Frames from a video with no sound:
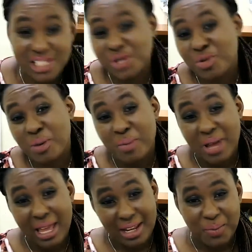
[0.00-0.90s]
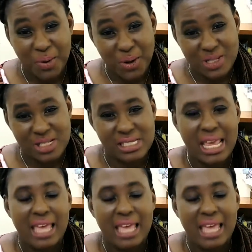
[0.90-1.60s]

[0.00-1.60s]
to remind persons